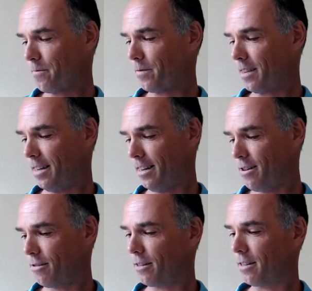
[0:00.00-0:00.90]
You
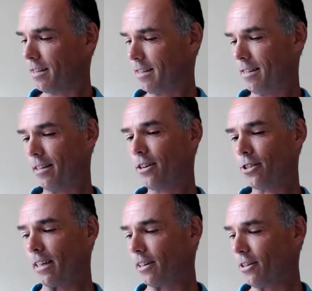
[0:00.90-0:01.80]
know, it also
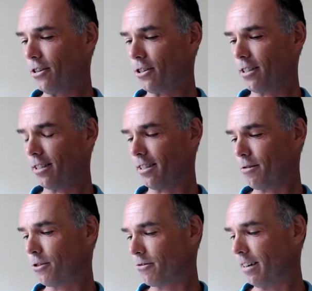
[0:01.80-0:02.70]
includes
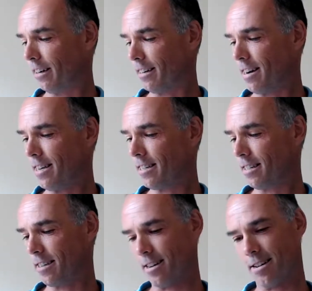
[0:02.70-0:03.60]
what's really
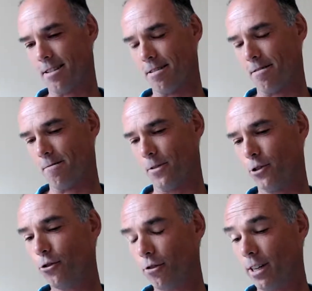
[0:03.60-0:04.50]
nice, the
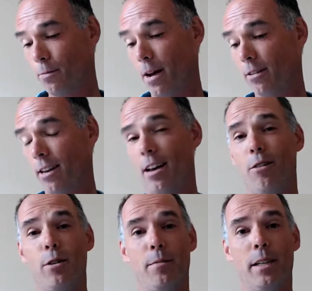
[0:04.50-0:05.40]
story about
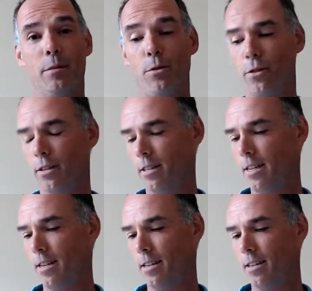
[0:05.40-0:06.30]
how we made the book,
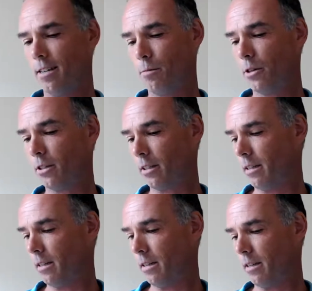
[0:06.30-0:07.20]

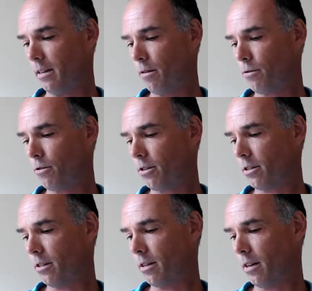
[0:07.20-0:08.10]
because of
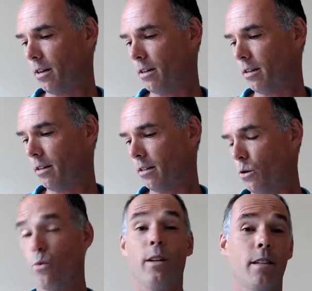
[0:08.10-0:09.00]
course the
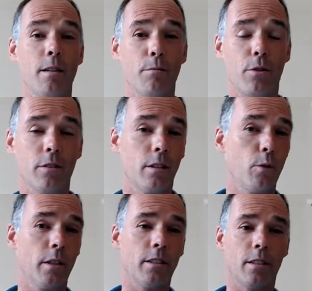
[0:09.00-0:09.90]
what is important, the what
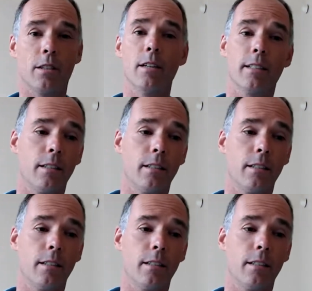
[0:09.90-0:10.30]
is the content of